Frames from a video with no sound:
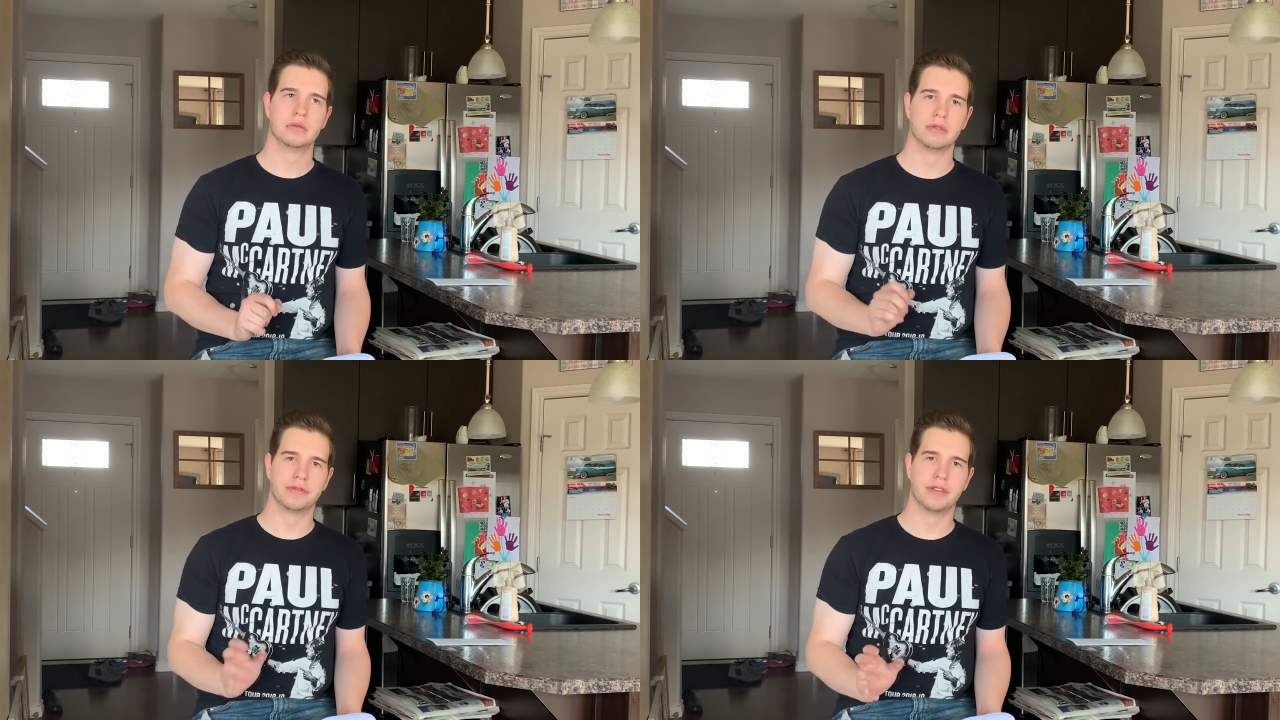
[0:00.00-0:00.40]

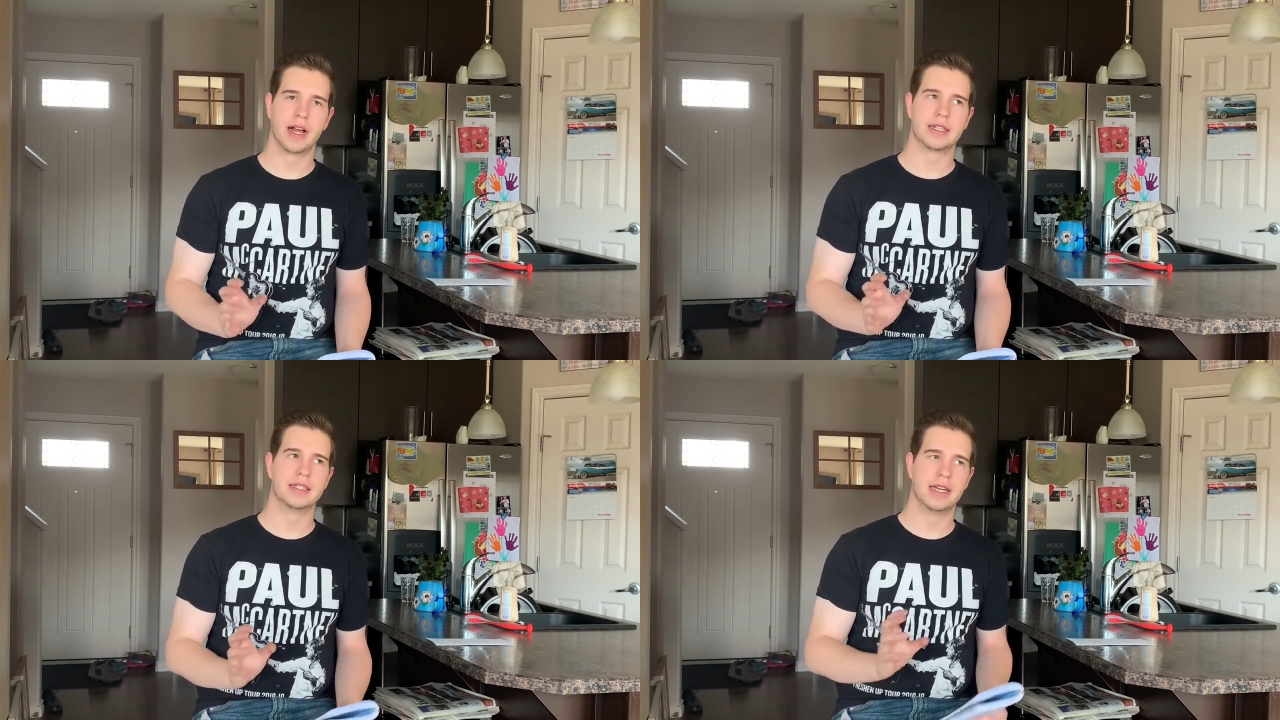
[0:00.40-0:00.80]

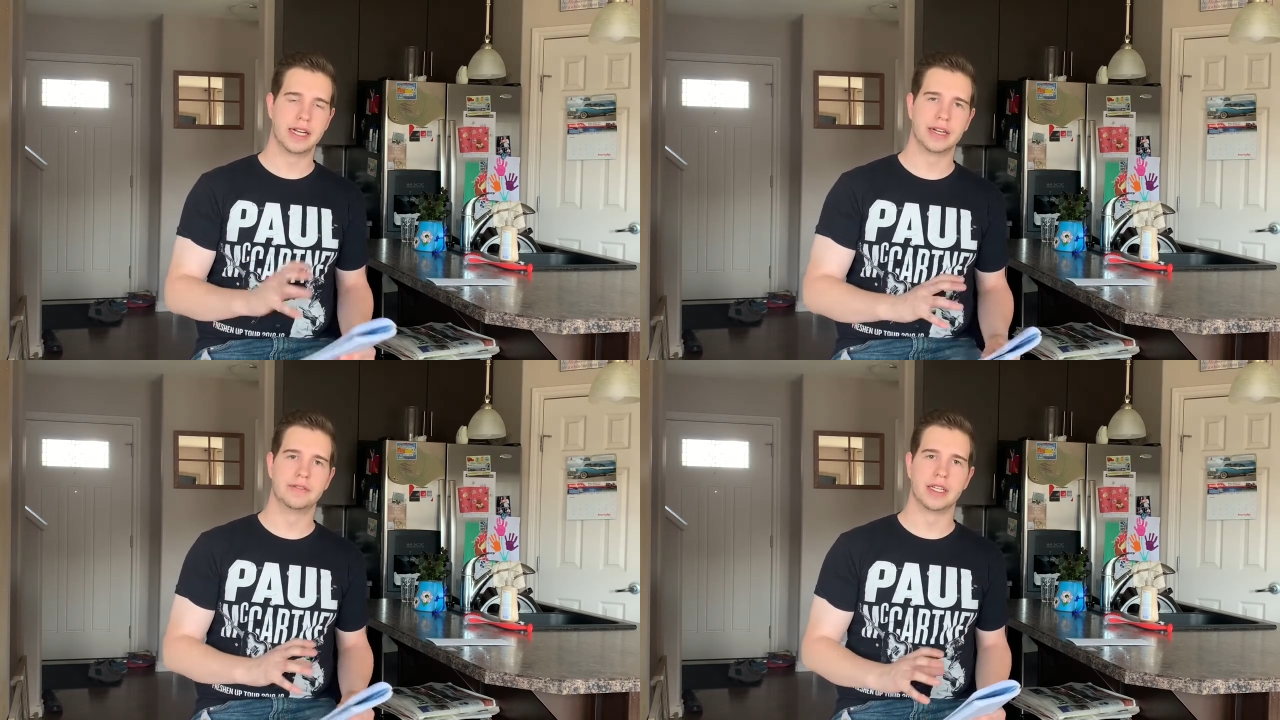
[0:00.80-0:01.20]
reflect
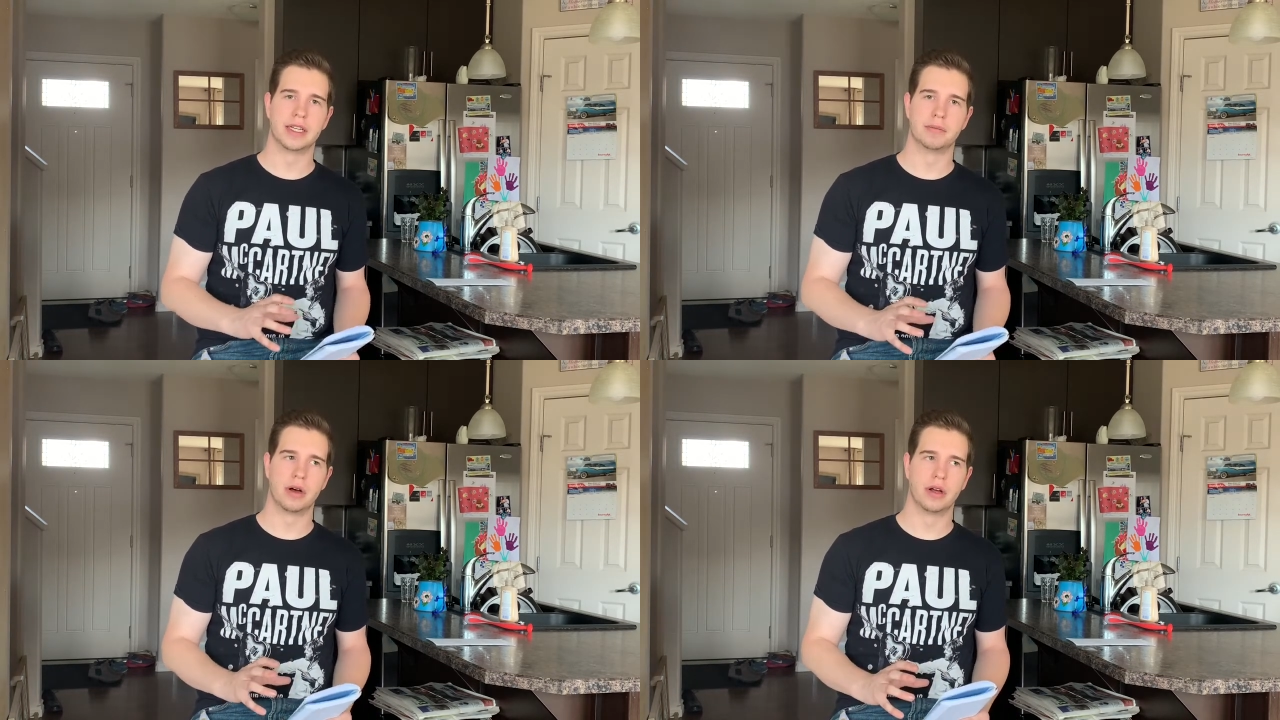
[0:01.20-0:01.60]
negatively
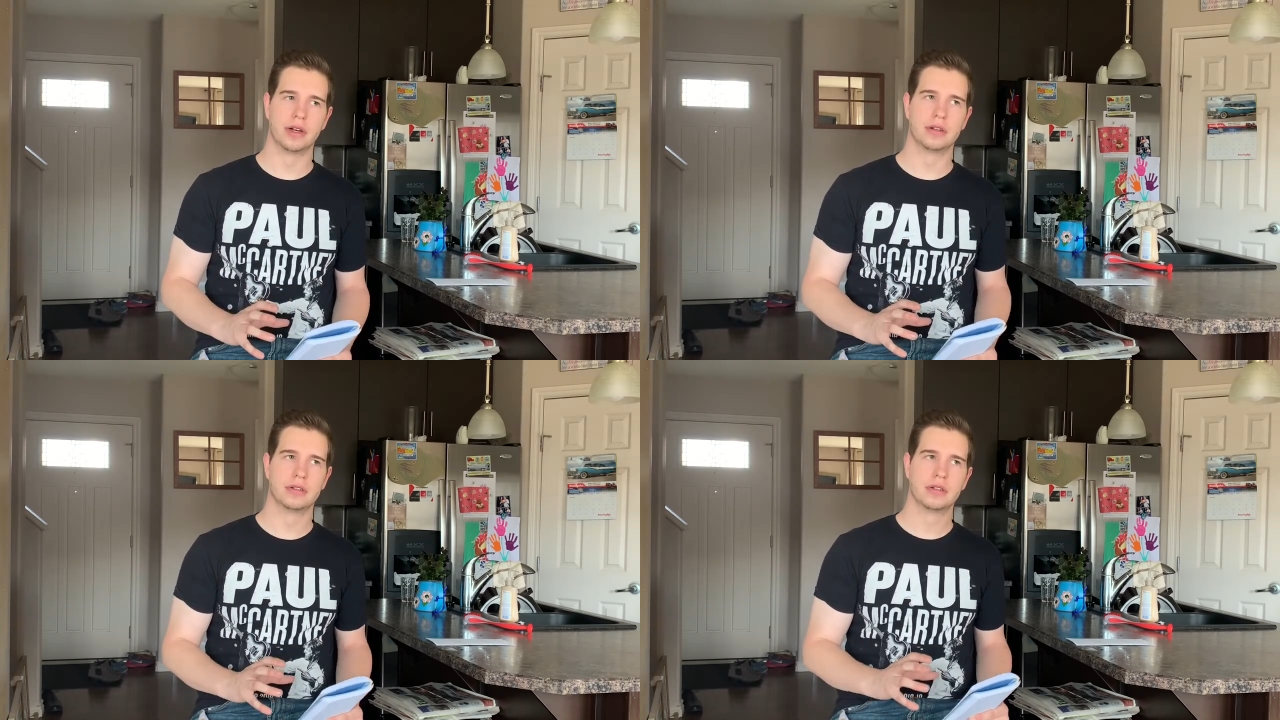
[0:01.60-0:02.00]

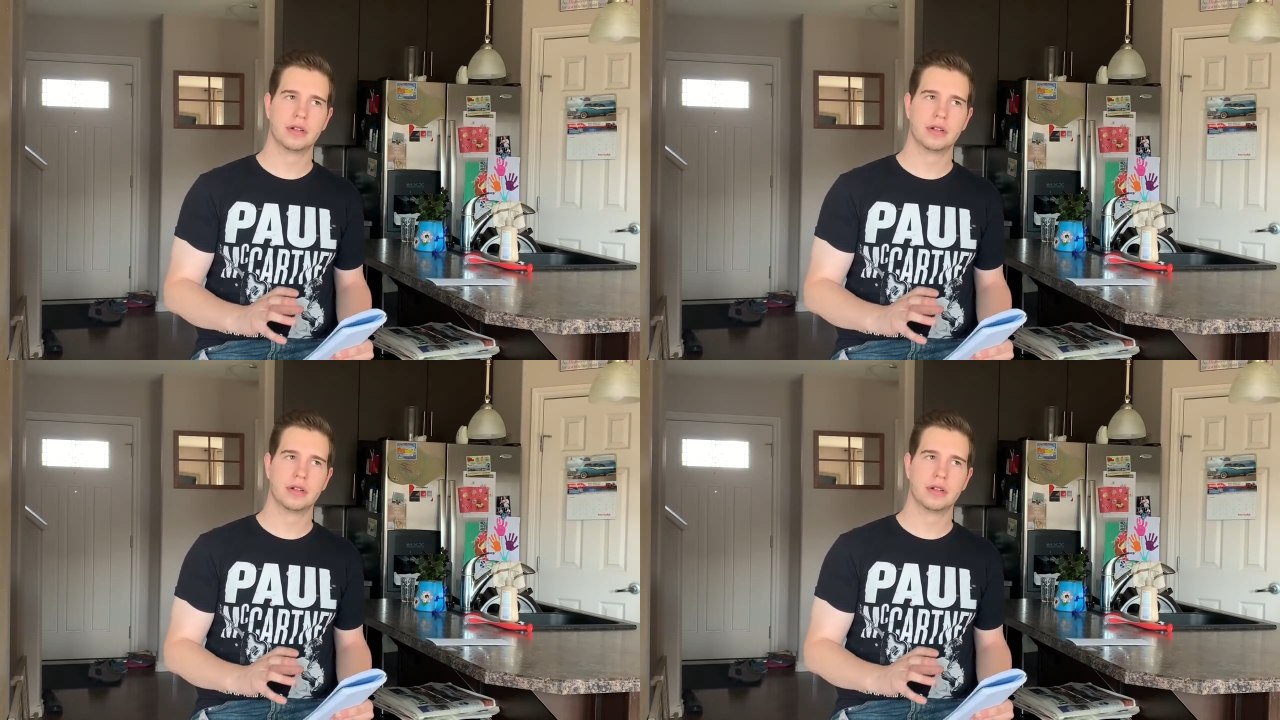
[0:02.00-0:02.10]
upon